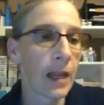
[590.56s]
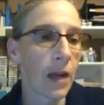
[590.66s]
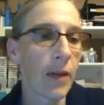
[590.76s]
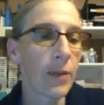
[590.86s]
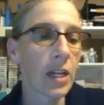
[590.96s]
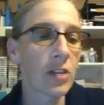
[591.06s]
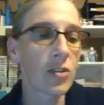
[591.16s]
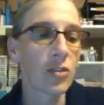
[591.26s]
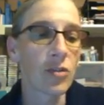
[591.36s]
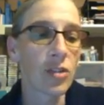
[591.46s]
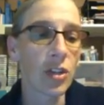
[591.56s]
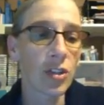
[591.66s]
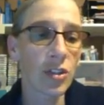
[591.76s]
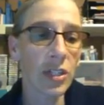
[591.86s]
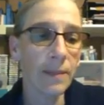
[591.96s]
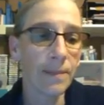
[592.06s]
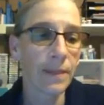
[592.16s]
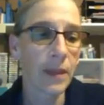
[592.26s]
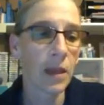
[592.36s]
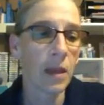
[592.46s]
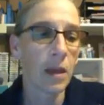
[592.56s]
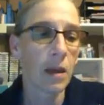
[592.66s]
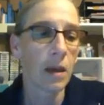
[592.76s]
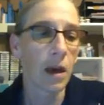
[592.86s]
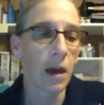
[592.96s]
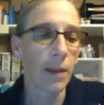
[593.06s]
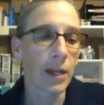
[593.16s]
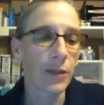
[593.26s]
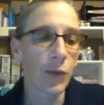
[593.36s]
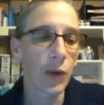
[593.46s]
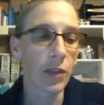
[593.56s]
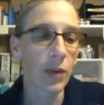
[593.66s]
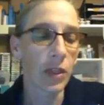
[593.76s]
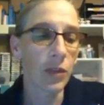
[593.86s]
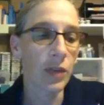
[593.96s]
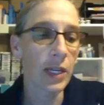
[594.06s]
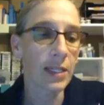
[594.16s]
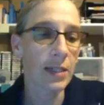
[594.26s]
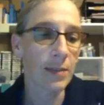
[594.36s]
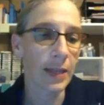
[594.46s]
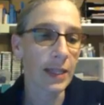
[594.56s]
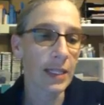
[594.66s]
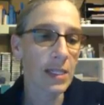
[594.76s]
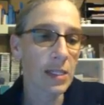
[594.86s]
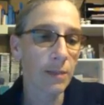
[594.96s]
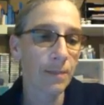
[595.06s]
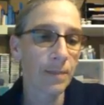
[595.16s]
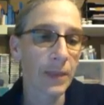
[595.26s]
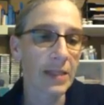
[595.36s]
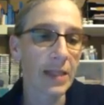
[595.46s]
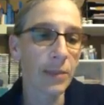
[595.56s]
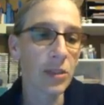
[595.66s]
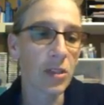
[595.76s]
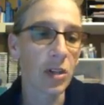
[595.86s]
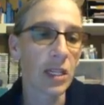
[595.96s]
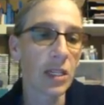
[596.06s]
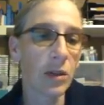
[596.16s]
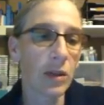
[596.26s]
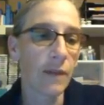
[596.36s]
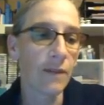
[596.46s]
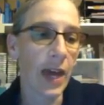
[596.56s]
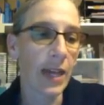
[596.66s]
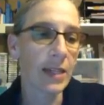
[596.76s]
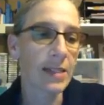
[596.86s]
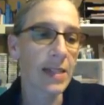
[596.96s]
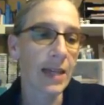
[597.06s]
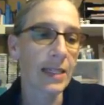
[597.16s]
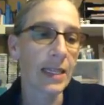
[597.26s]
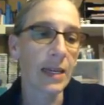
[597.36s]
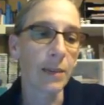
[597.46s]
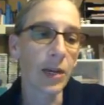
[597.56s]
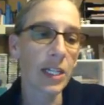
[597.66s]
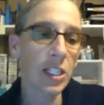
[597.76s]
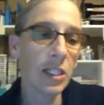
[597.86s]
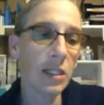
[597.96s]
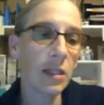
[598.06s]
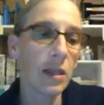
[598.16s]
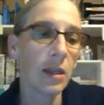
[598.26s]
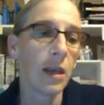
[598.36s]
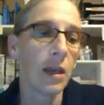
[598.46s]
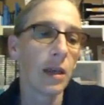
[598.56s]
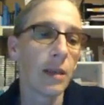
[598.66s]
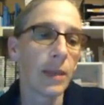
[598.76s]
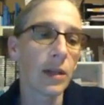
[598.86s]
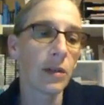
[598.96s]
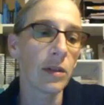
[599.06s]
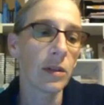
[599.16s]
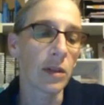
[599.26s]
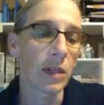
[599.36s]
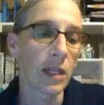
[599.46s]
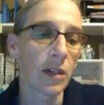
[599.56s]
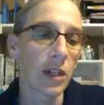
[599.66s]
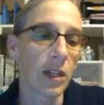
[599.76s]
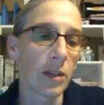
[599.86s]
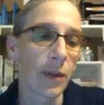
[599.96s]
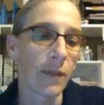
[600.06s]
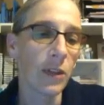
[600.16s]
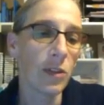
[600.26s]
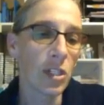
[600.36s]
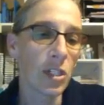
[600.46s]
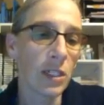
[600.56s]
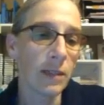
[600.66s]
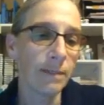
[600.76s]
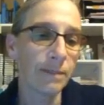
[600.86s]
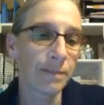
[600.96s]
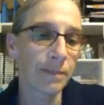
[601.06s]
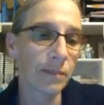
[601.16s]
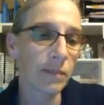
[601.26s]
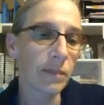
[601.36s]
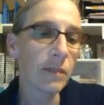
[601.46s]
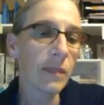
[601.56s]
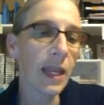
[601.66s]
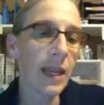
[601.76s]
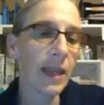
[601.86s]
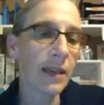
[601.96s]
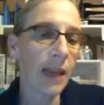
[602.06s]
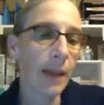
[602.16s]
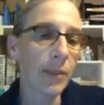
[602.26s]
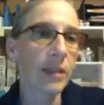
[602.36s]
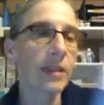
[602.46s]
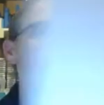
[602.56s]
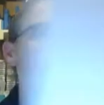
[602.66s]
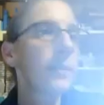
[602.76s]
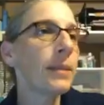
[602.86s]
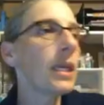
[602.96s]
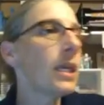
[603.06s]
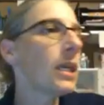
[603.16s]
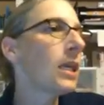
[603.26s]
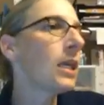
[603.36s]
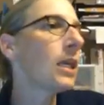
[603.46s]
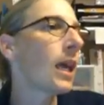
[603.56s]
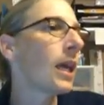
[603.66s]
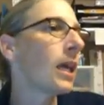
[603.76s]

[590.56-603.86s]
All right, we could also do surgery. Box 43.3 tells about this. Examples are an endolymphatic sac decompression, middle or inner ear perfusion, and labyrinthectomy,